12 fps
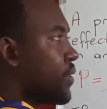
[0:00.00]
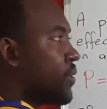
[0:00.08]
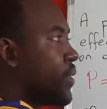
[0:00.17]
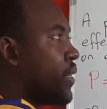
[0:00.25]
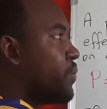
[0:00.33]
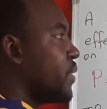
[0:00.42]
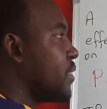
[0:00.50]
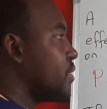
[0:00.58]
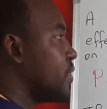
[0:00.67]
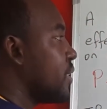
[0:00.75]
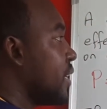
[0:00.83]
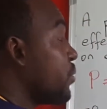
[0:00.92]
right? So
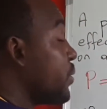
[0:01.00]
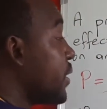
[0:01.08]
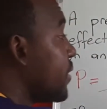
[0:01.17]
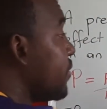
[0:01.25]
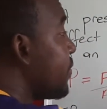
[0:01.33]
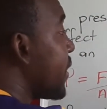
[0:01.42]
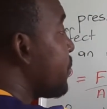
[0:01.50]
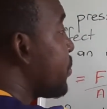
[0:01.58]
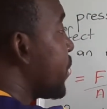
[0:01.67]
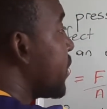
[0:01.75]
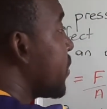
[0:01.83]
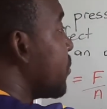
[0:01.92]
now we can find
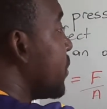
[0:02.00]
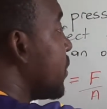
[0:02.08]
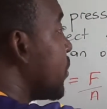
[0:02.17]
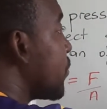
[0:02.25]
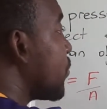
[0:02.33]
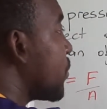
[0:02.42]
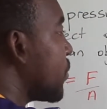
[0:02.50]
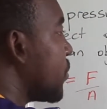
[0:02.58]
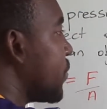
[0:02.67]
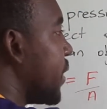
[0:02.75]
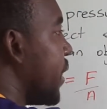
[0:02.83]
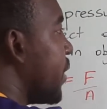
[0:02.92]
pressure, which is force
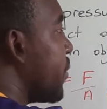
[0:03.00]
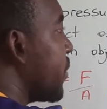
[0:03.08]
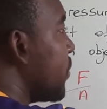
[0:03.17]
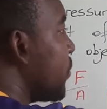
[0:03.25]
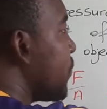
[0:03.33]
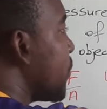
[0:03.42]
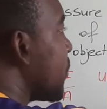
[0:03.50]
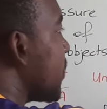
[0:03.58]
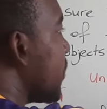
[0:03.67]
over area. The force